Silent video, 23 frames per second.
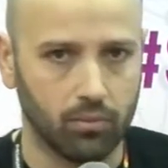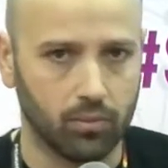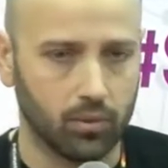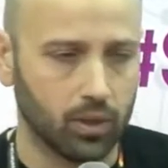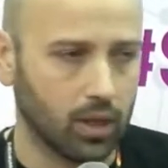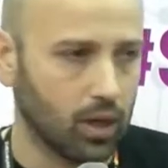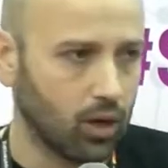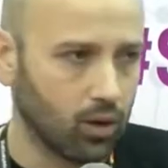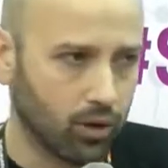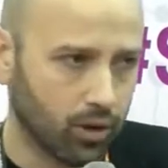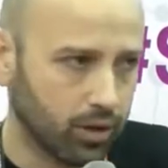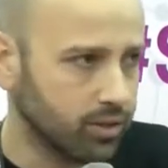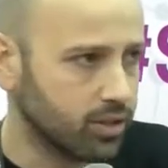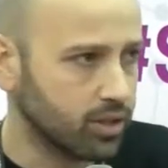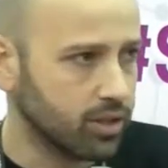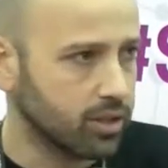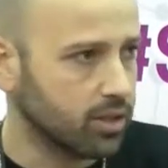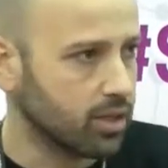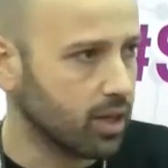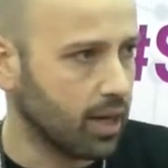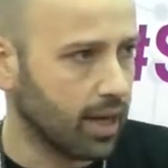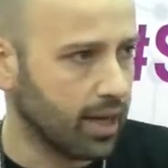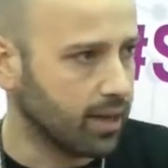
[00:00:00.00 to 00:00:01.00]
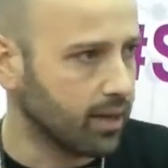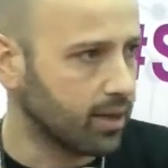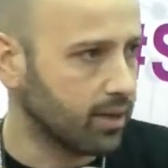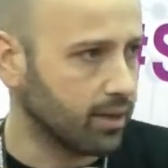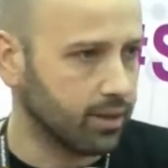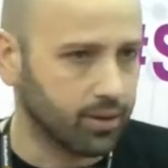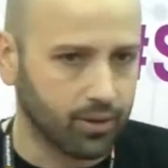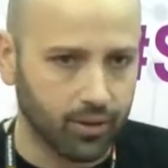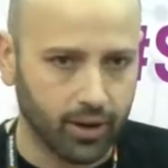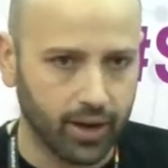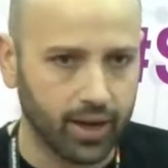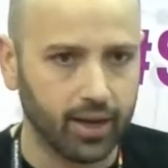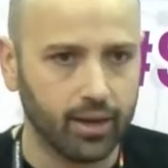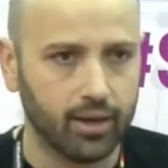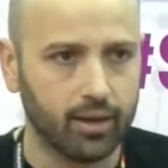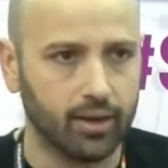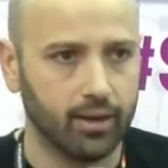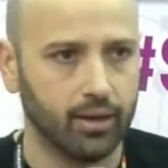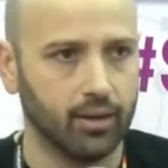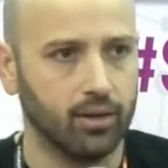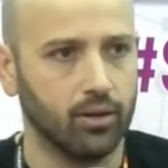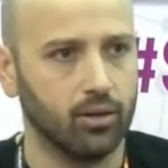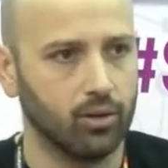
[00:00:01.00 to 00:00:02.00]
currencies like REC
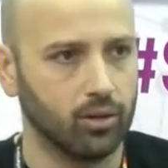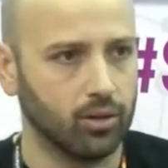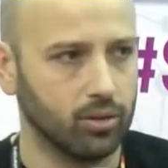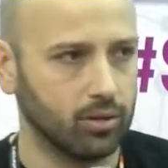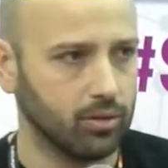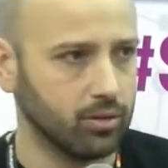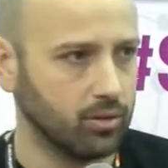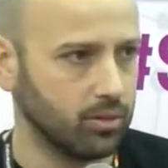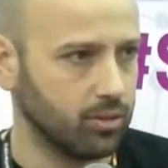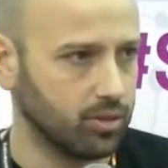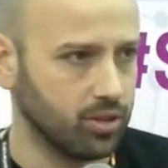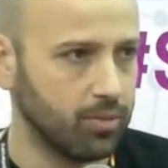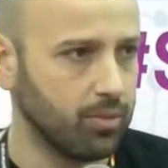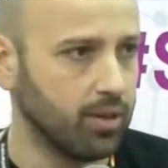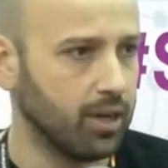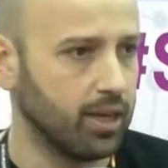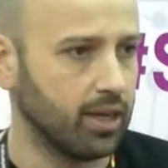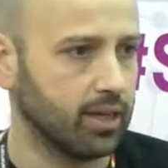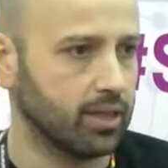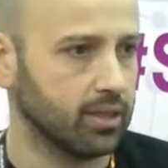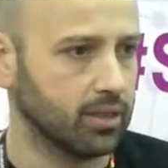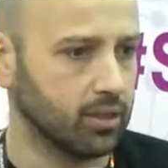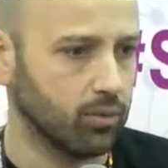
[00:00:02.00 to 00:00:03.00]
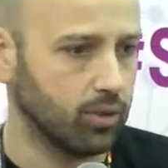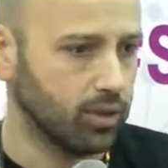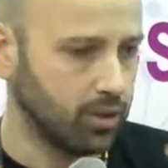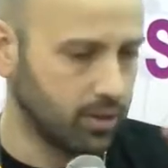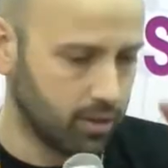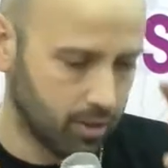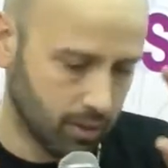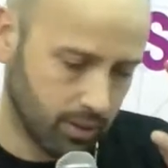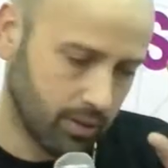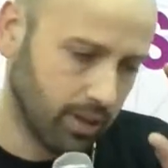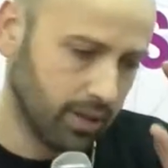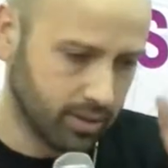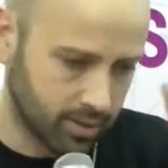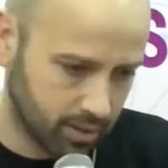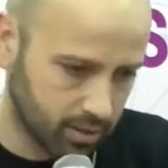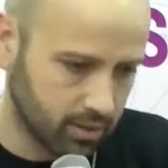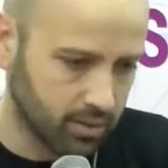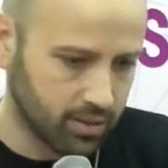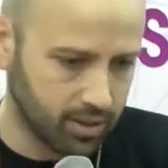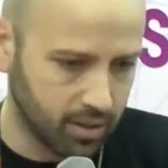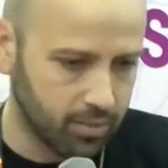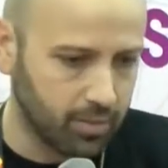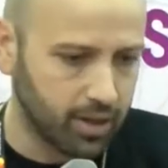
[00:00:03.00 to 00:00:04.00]
or similars with this
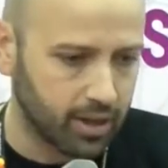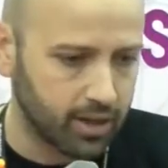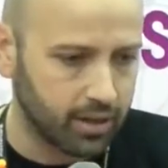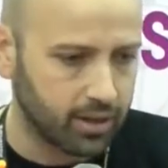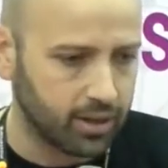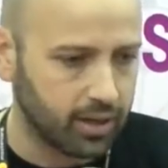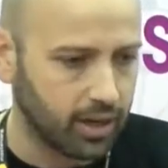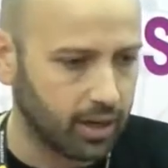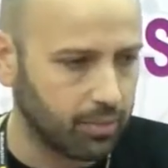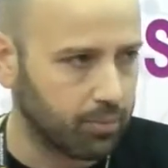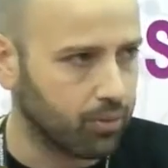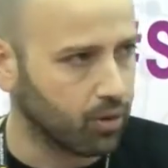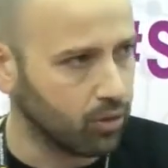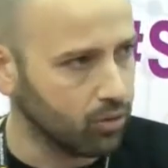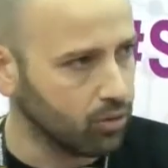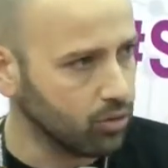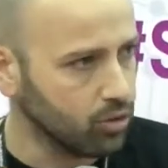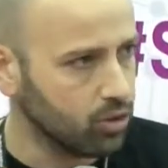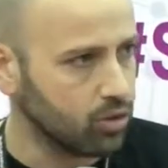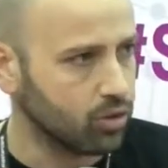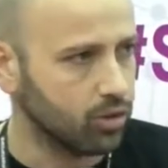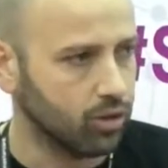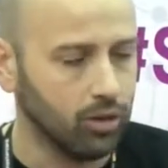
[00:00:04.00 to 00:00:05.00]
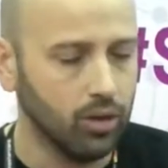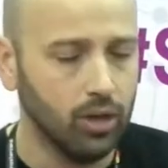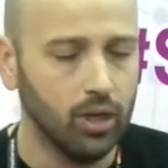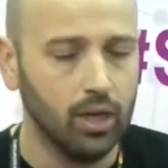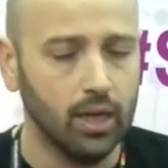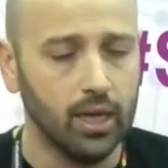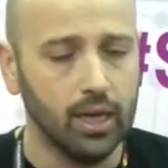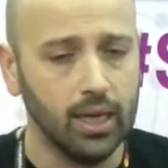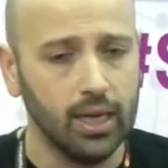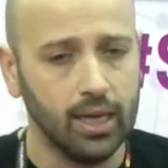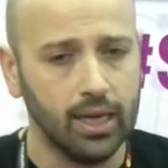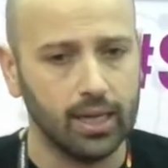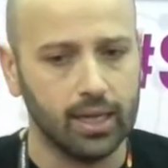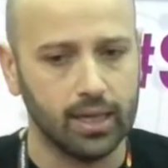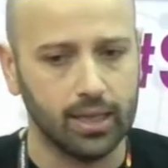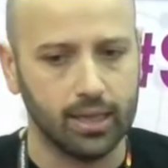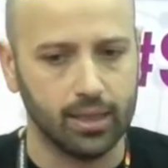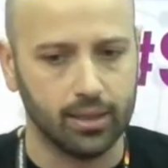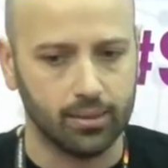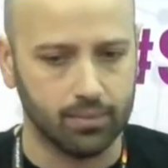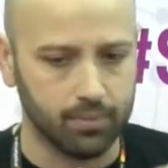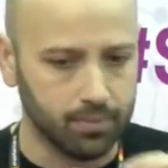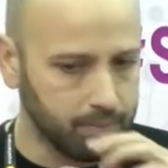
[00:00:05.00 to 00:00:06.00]
similar approach, no,
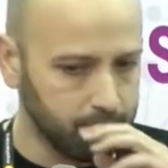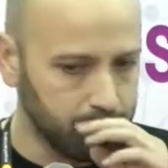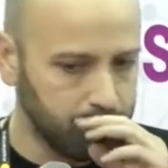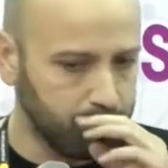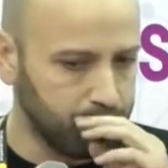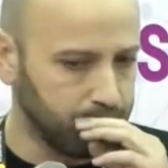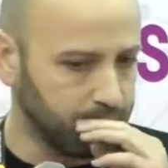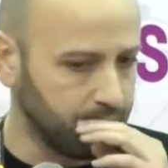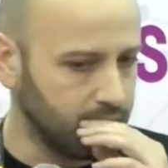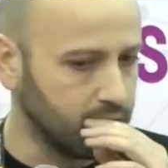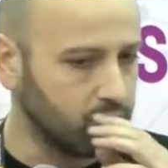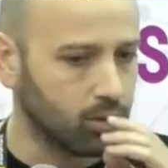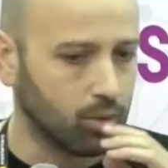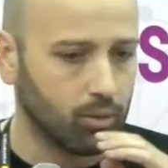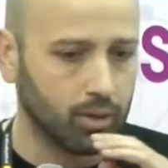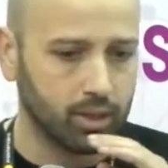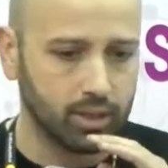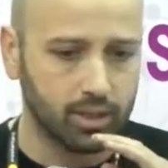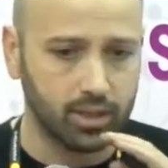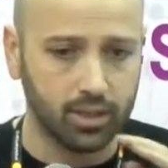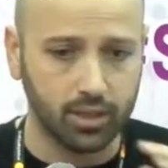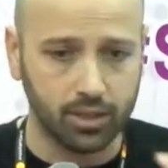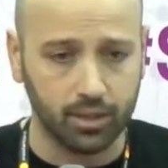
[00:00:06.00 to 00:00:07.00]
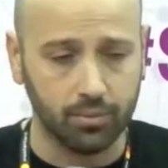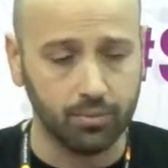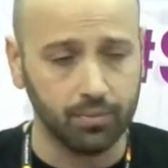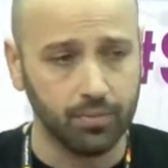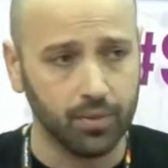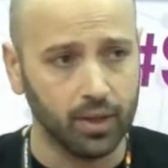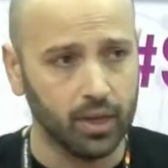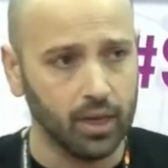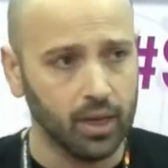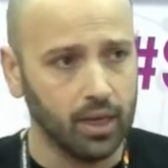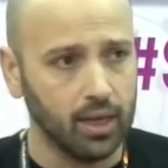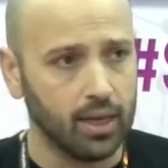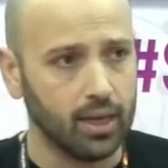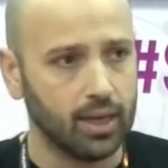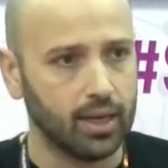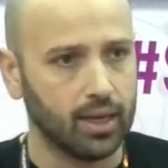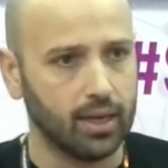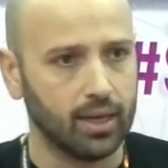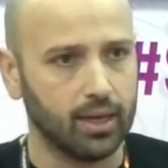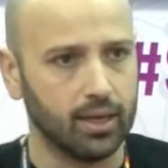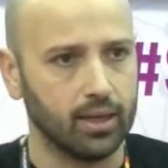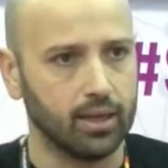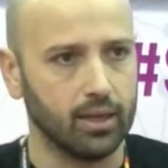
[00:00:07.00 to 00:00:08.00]
into our system,
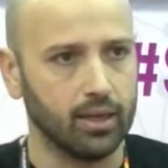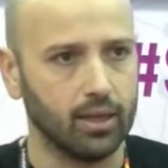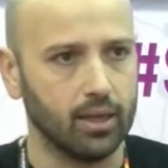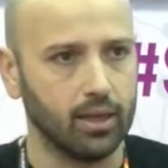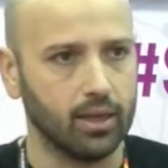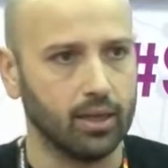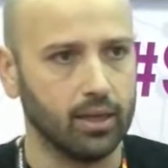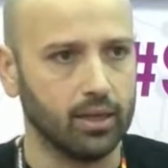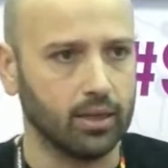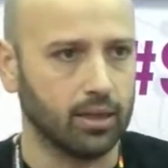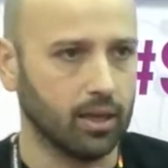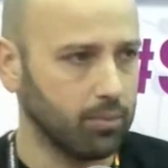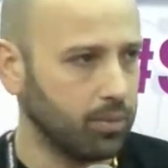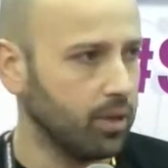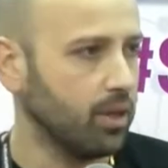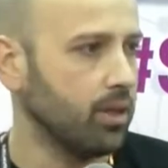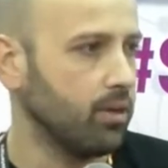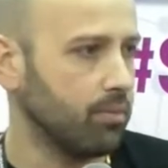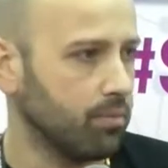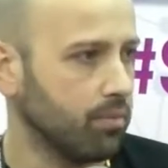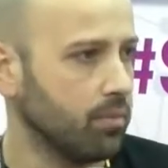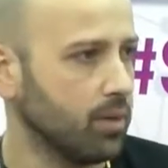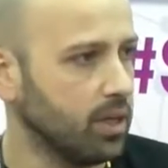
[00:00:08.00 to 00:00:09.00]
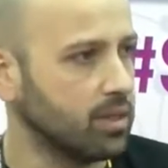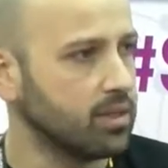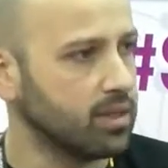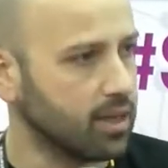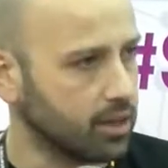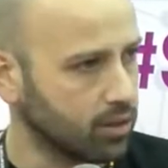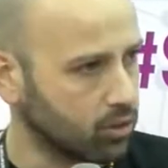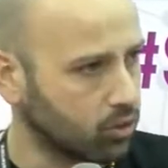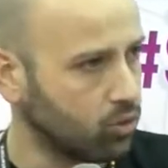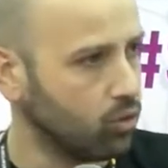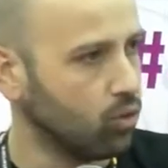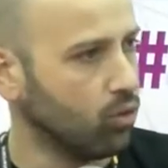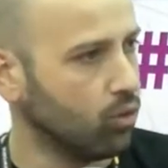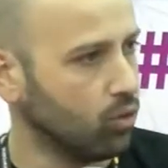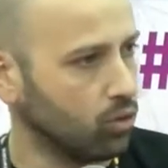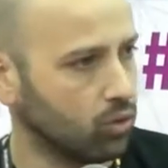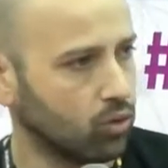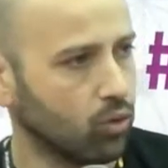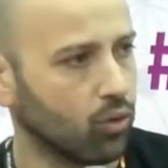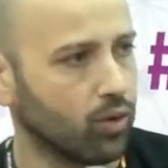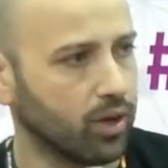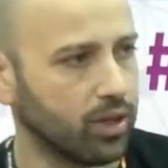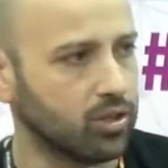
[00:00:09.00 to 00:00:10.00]
it can be easier to
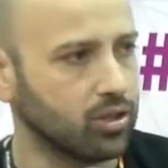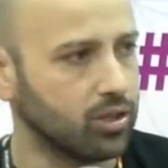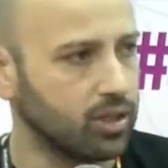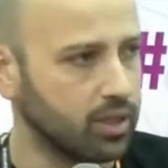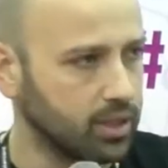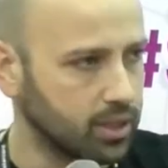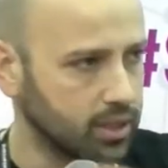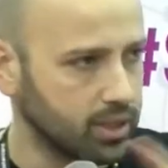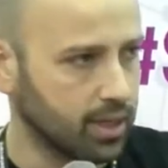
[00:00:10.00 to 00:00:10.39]
reach this